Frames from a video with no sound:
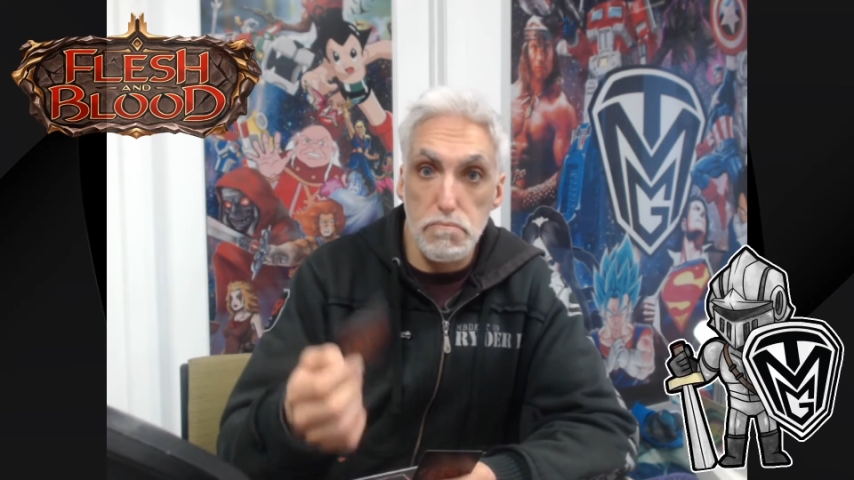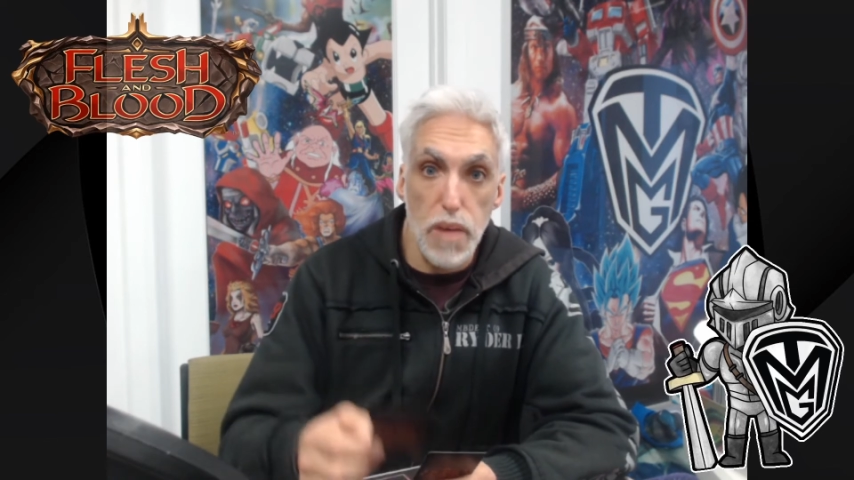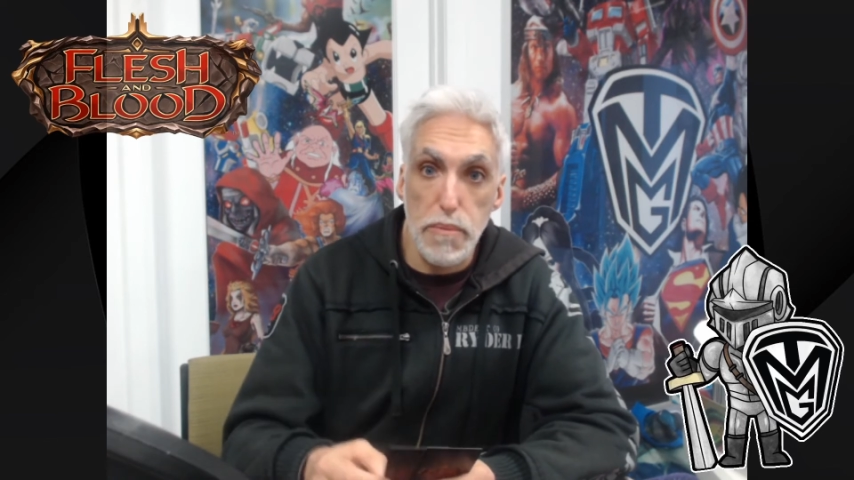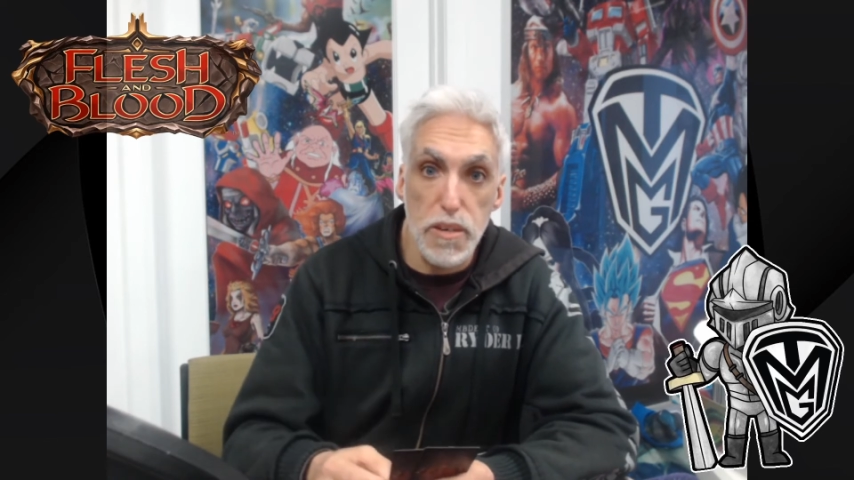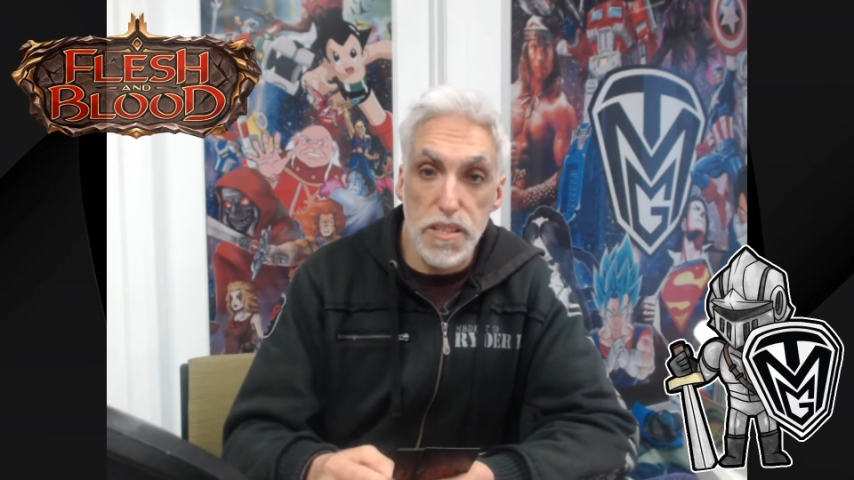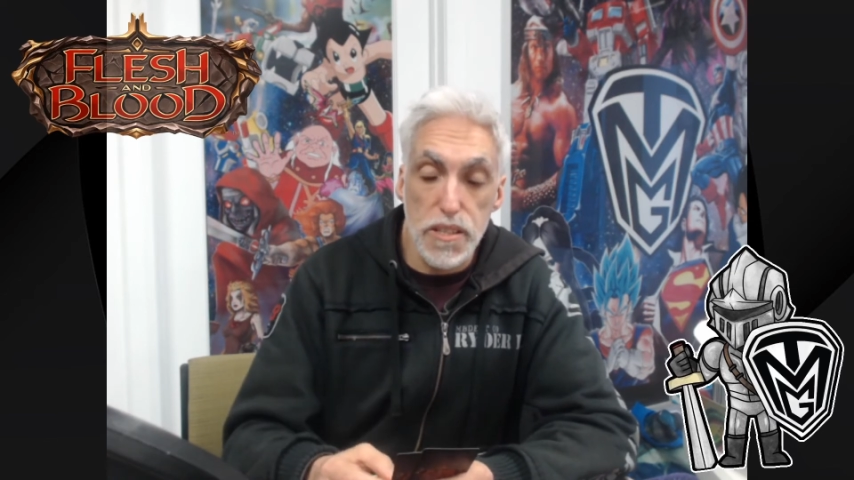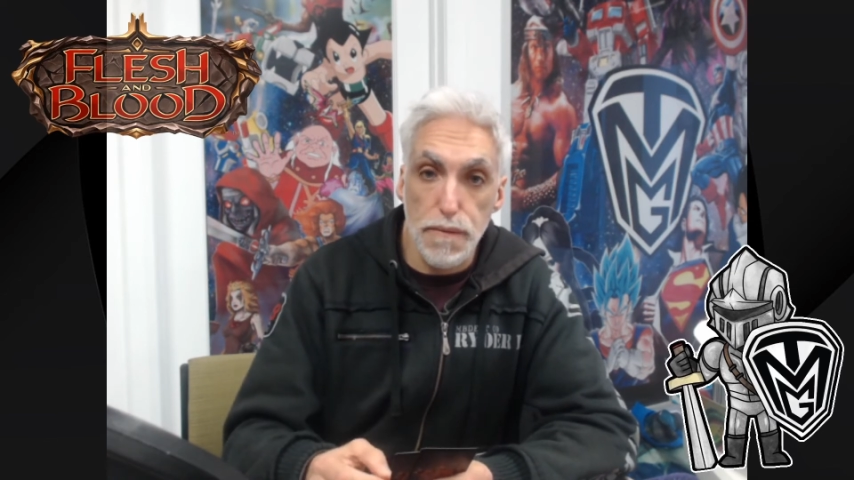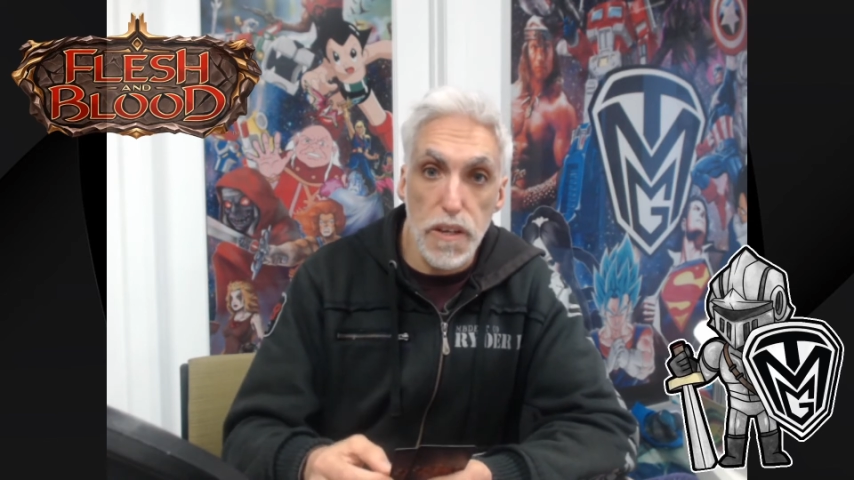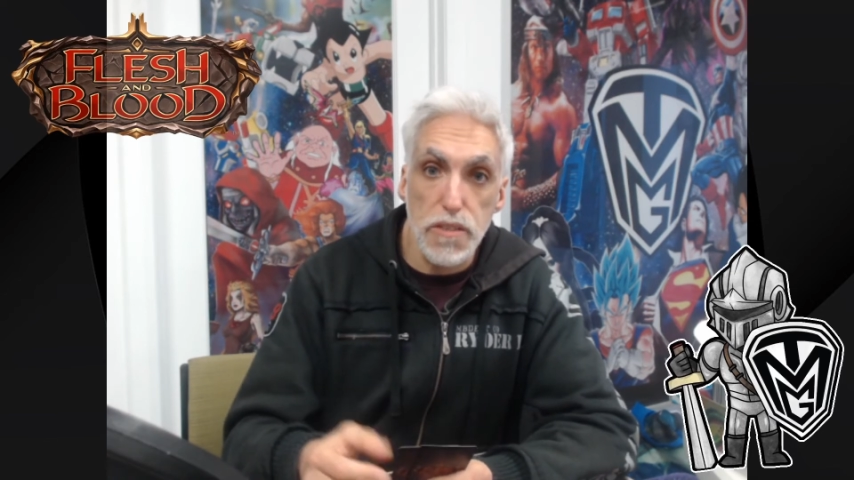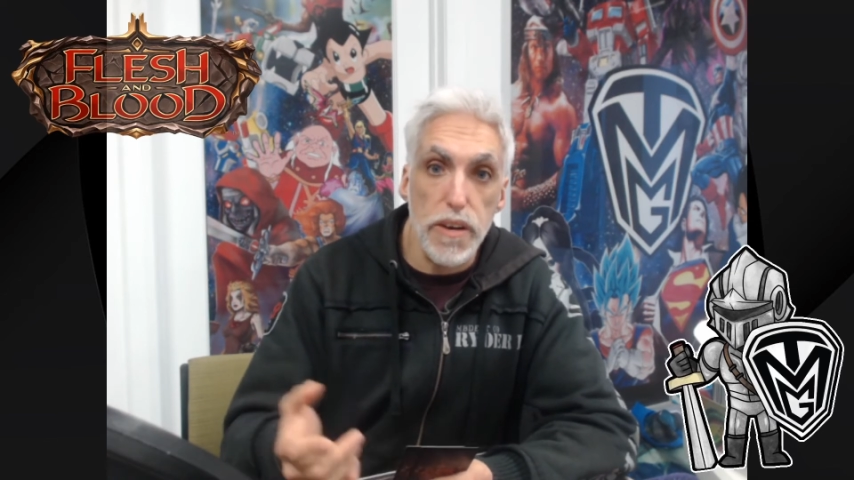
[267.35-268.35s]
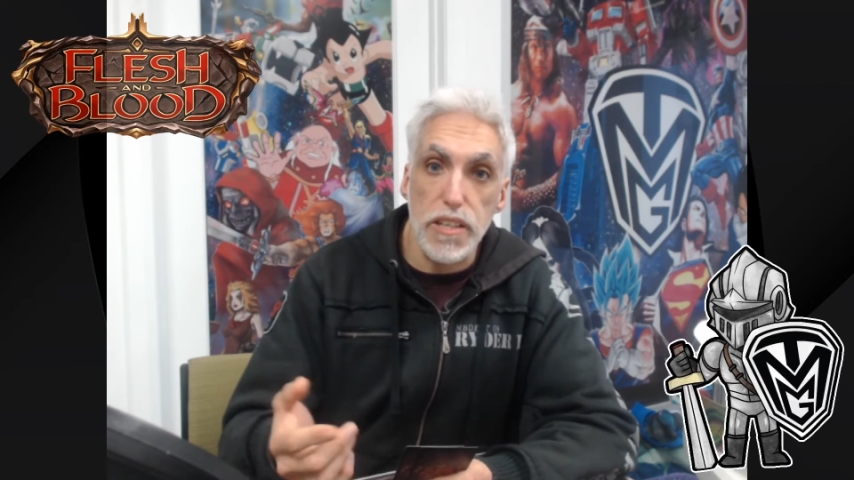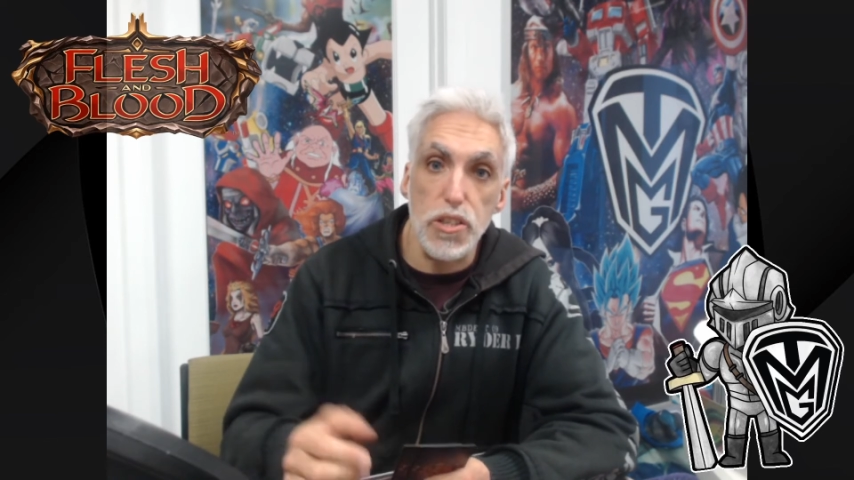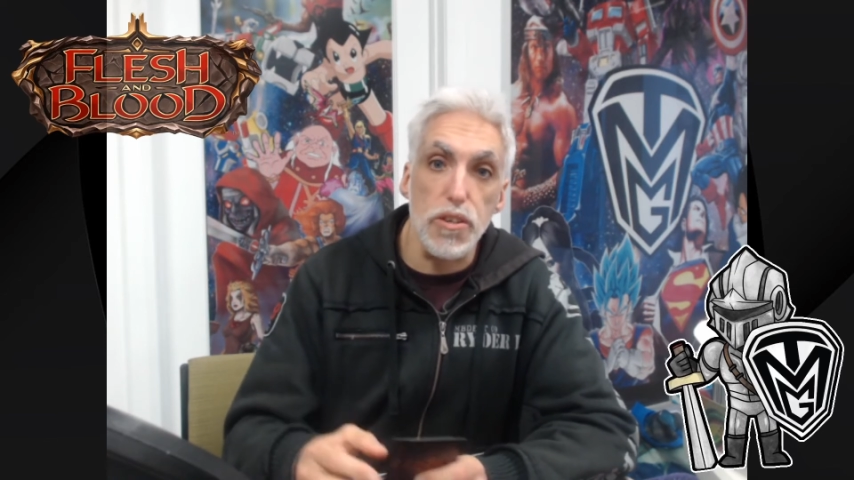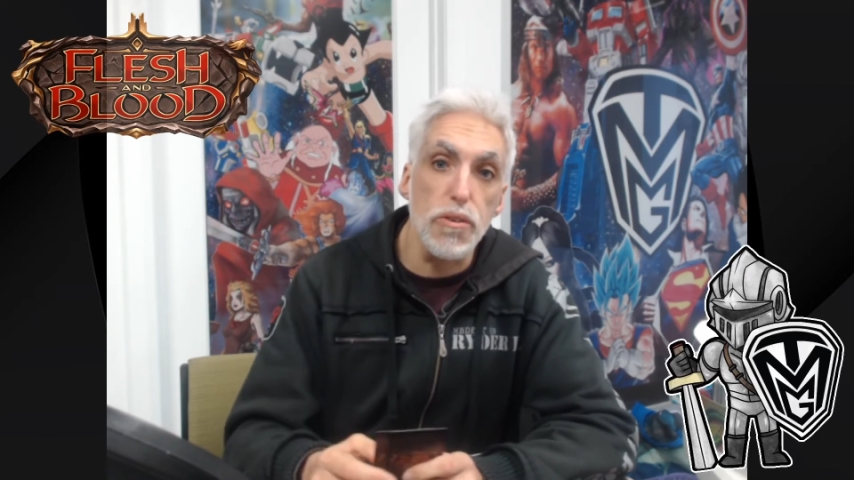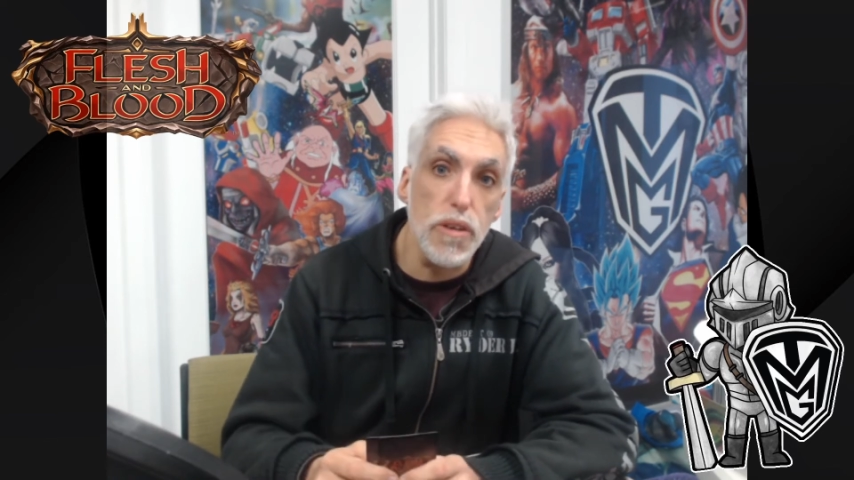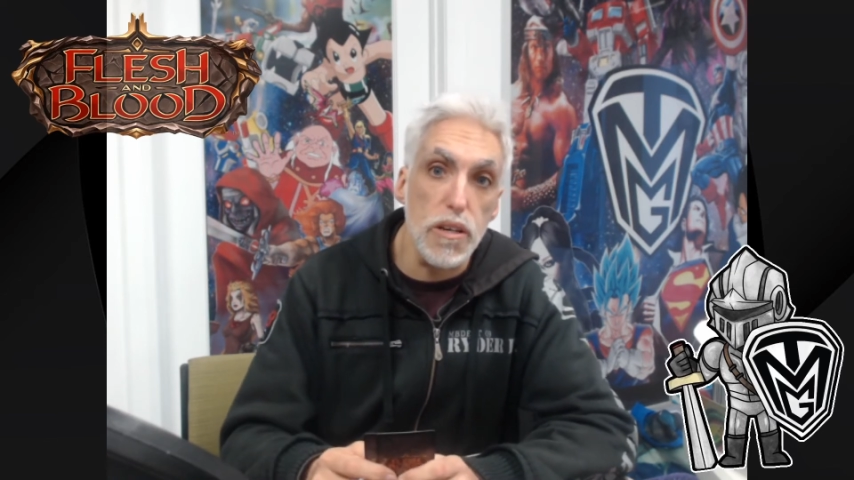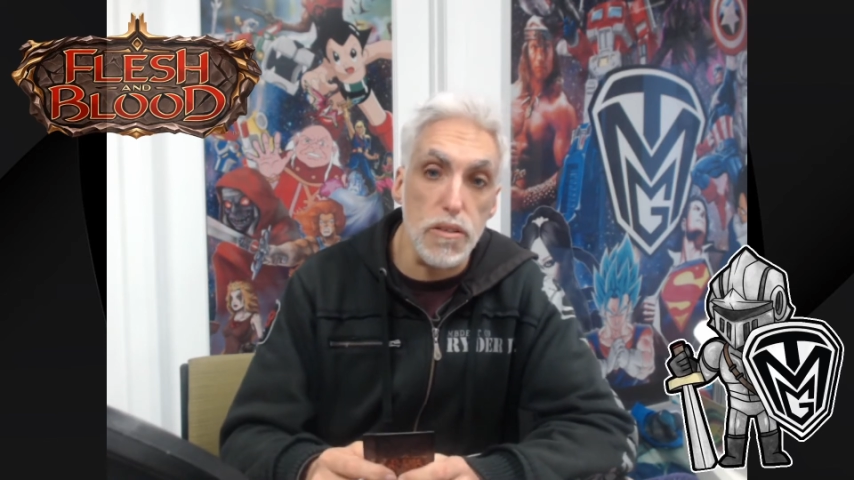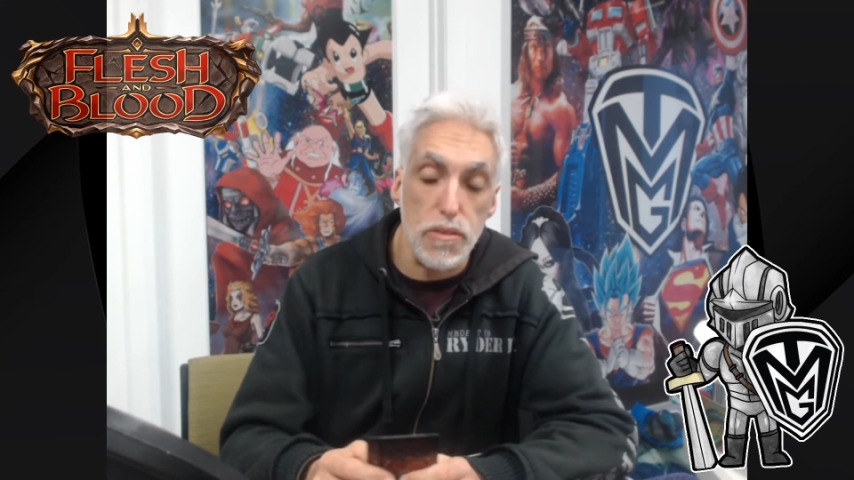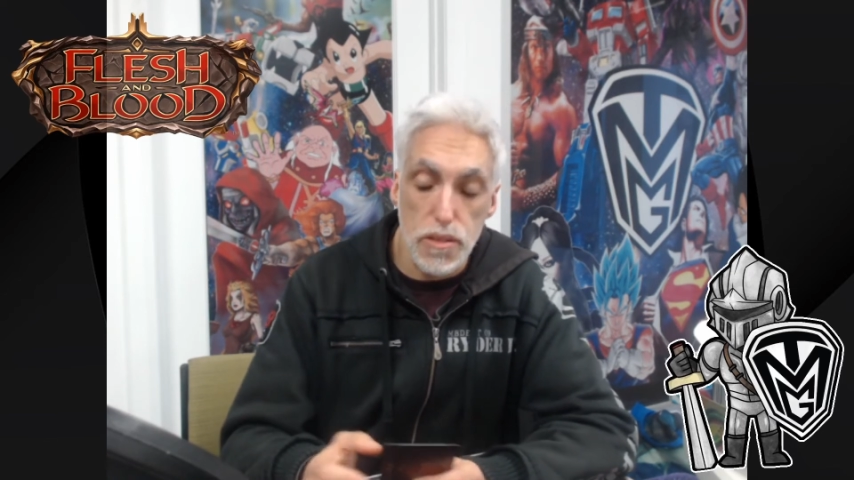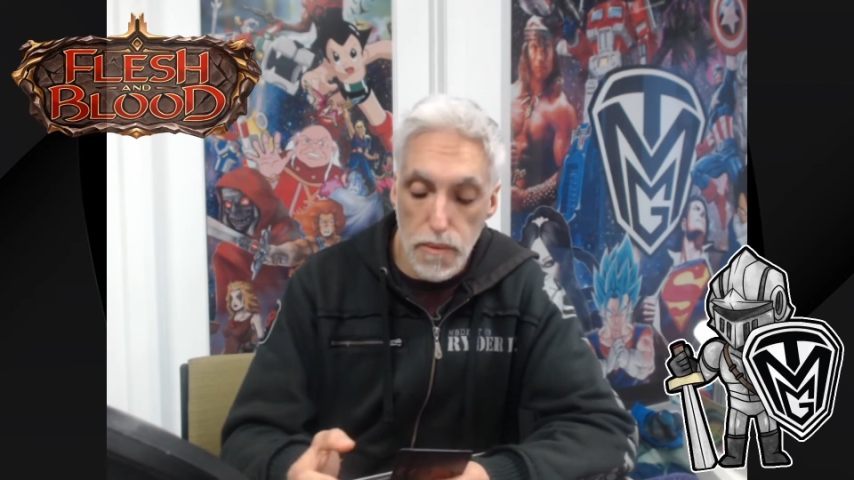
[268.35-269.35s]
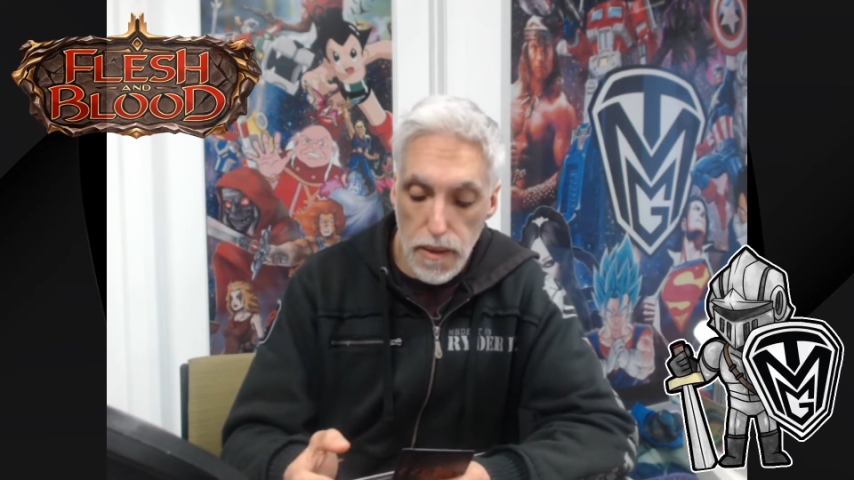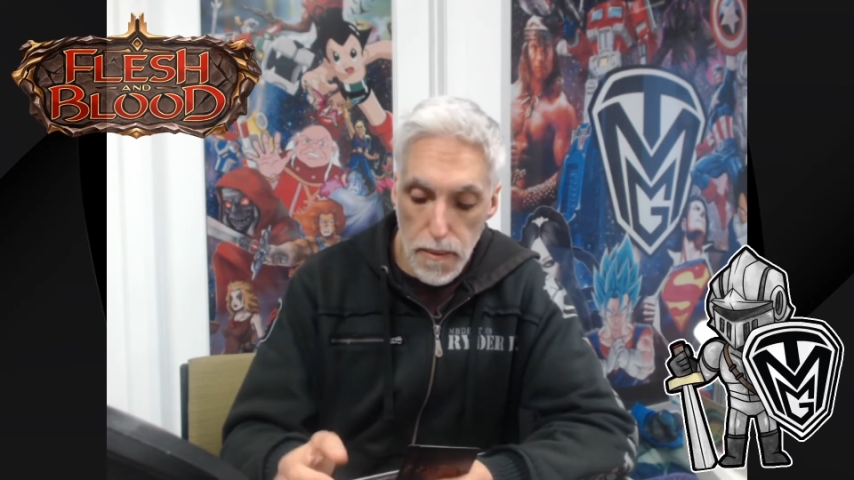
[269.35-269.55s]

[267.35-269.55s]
Maybe it's a defense reaction, who knows?